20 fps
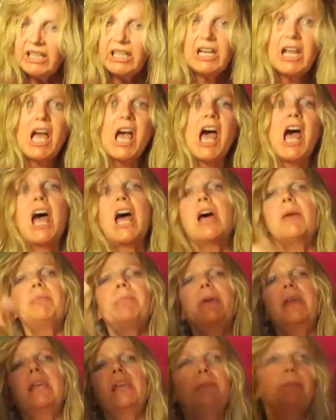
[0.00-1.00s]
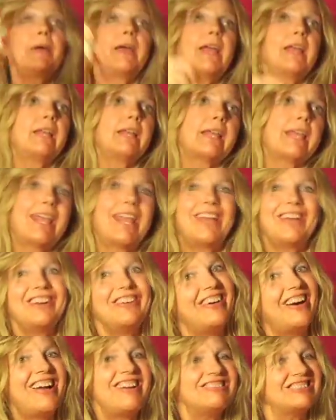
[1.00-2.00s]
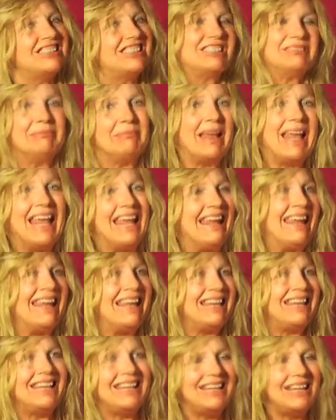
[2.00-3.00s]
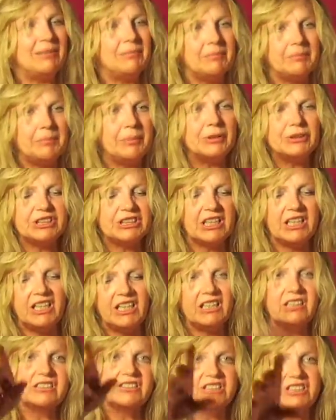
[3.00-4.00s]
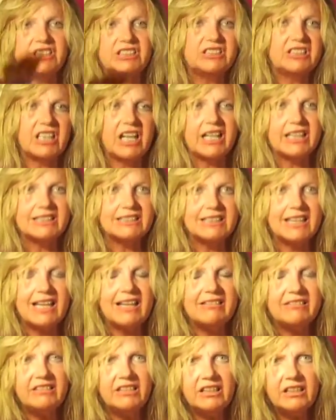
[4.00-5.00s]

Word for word: And a hot bee behind the counter all smiling and pushing energy drinks on